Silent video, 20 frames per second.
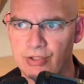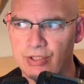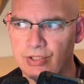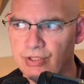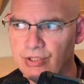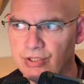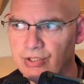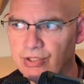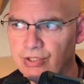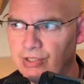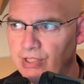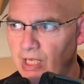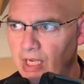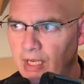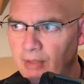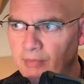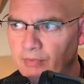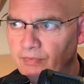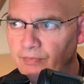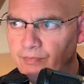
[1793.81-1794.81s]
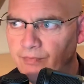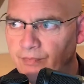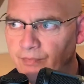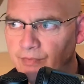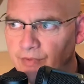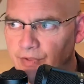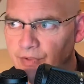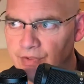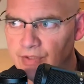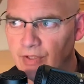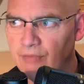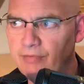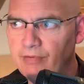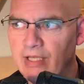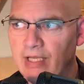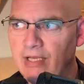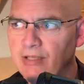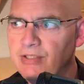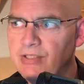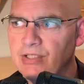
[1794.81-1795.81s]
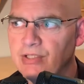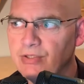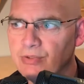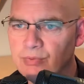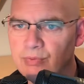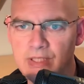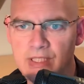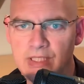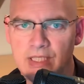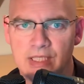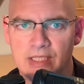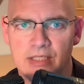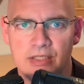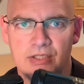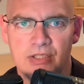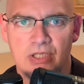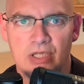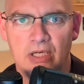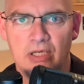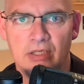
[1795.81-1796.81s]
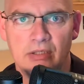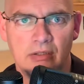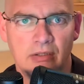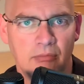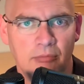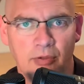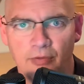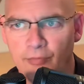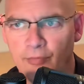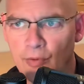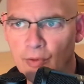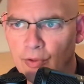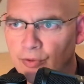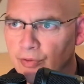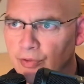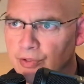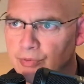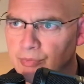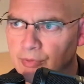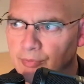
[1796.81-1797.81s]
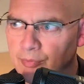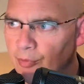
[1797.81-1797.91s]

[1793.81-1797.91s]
This is time of is of the essence. We need to get this done before Christmas.